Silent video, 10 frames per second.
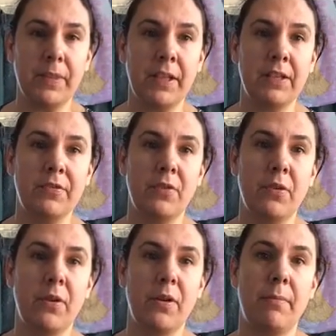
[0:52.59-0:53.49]
it's
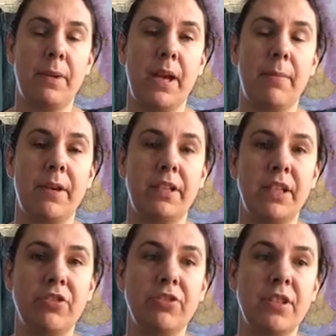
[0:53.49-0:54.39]
for becoming a
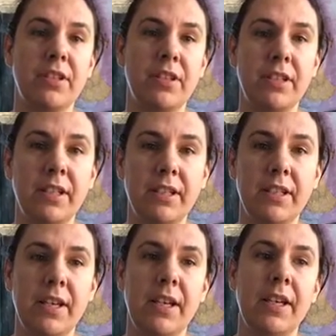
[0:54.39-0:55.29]
teacher's assistant.
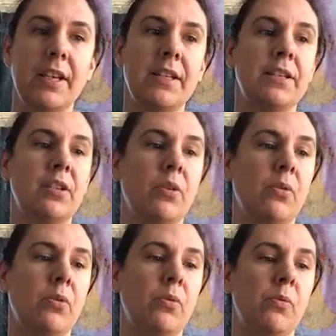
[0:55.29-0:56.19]

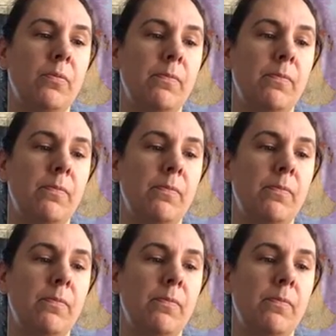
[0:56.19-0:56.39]
So